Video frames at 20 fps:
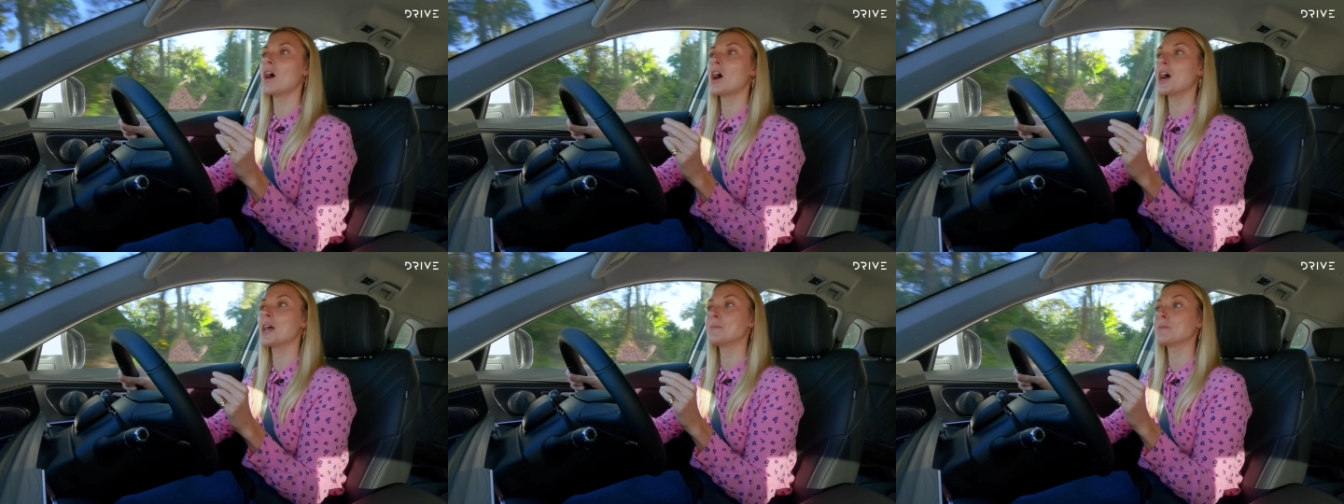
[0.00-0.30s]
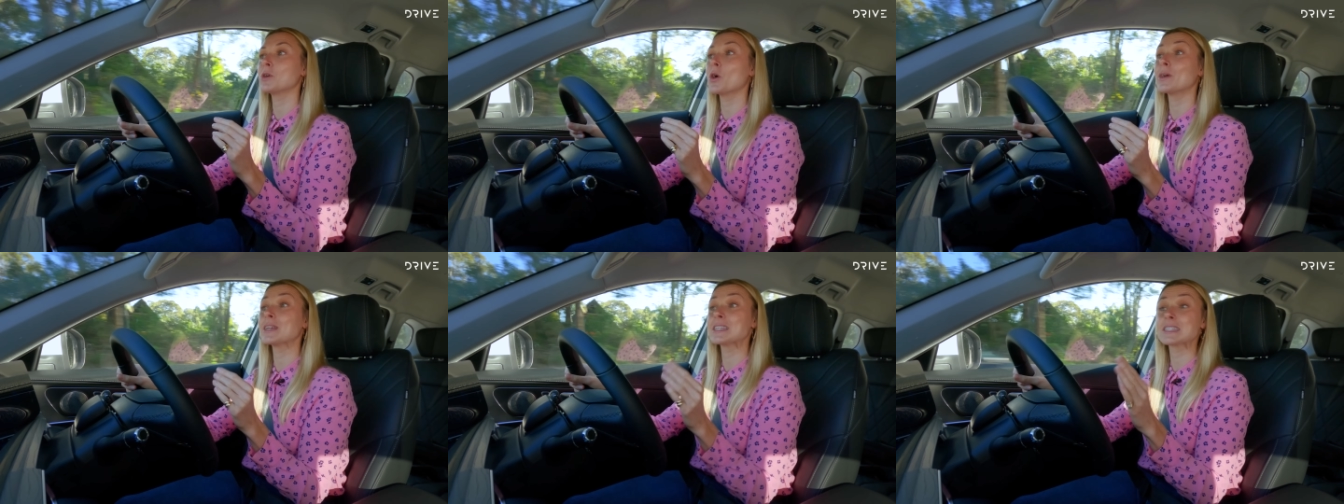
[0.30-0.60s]
I'm
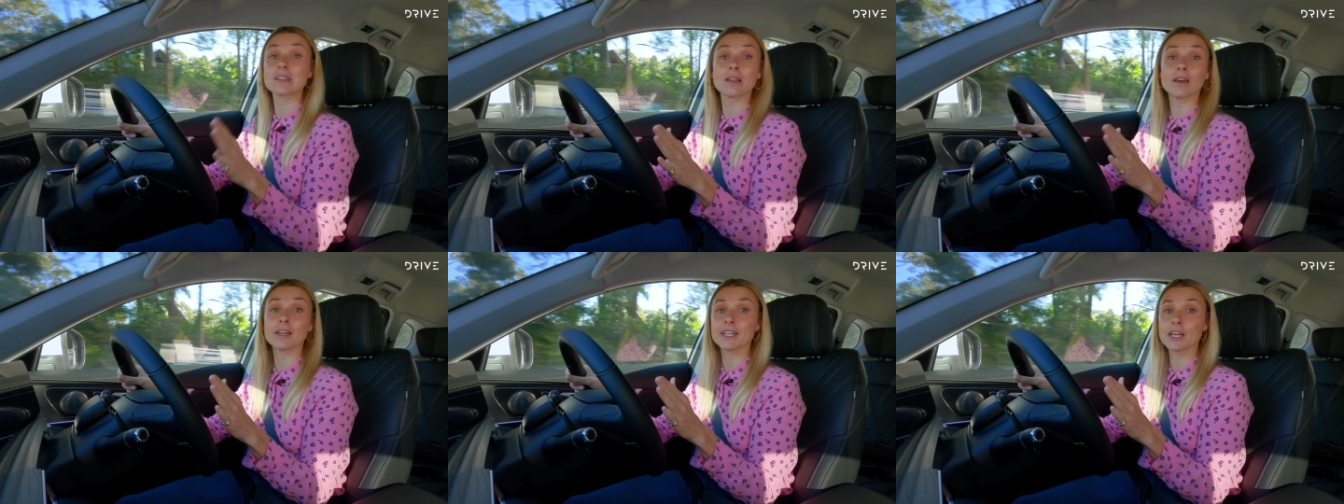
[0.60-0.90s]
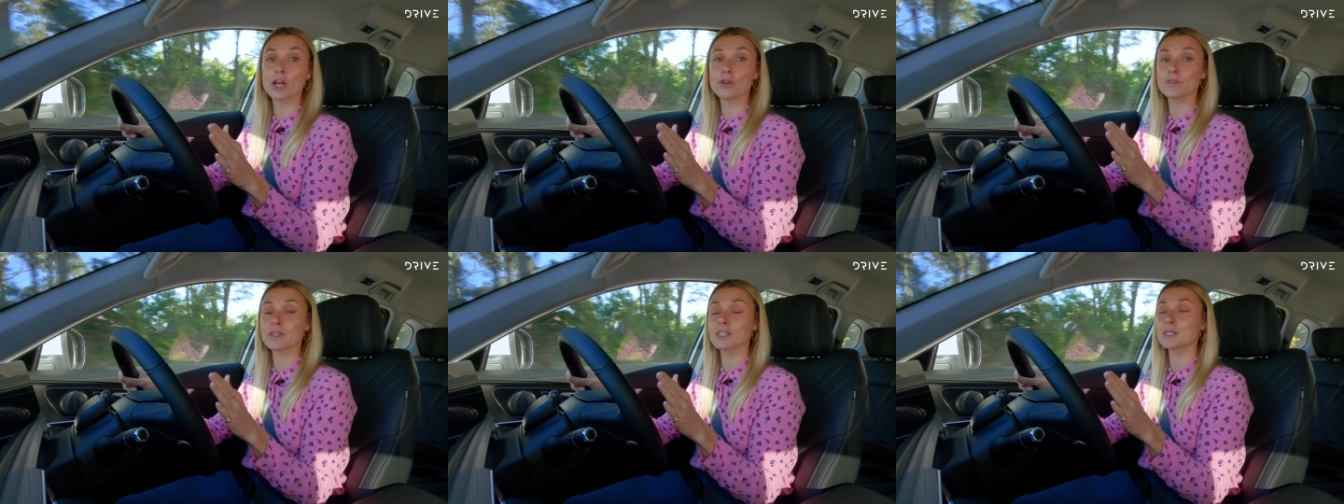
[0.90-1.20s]
going
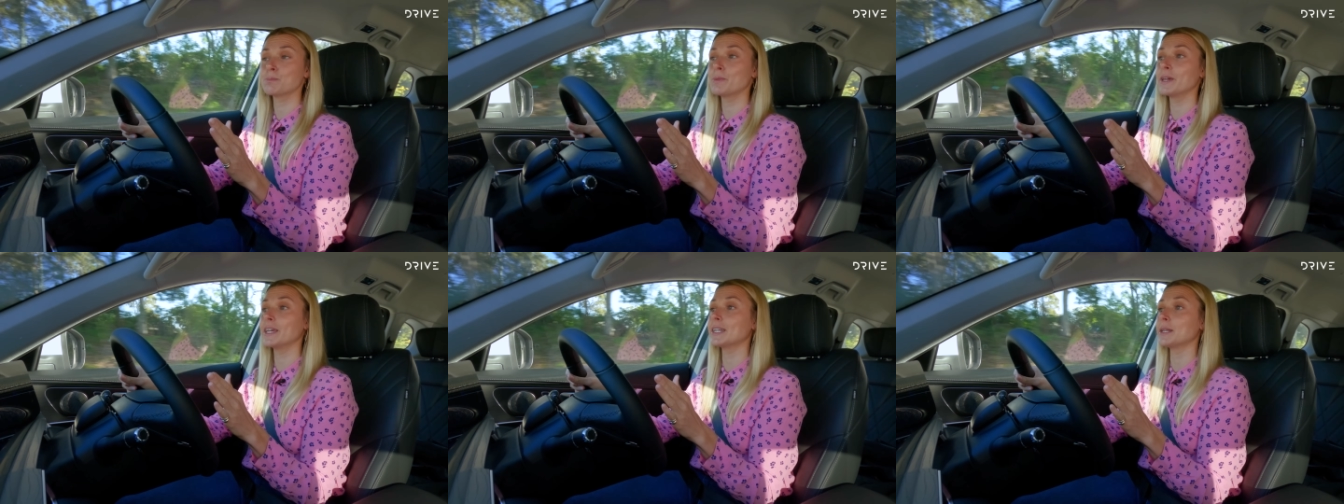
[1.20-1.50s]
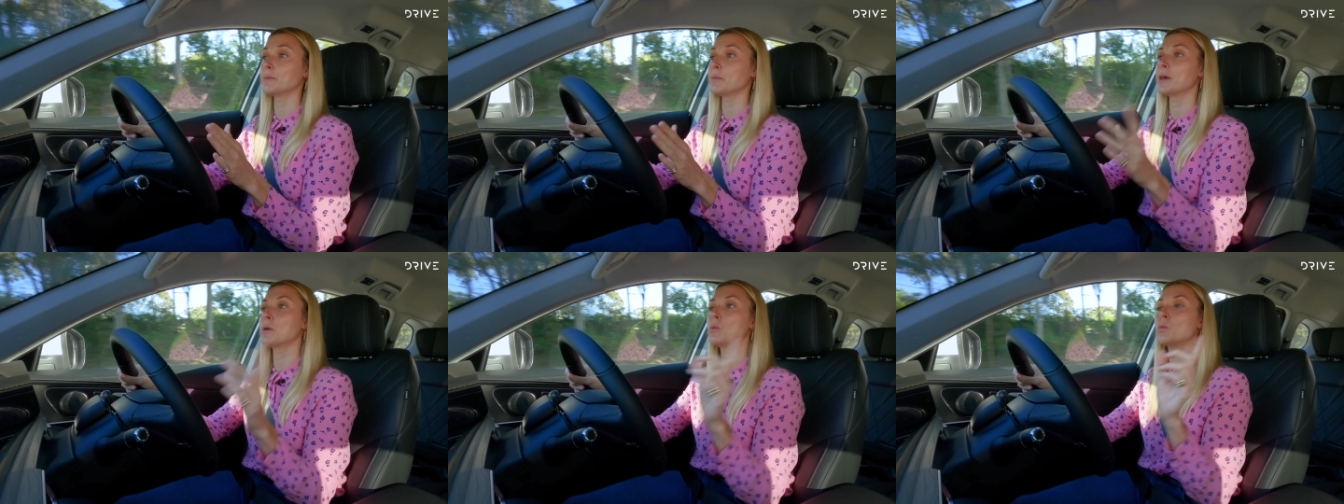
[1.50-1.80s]
slightly over the speed limit,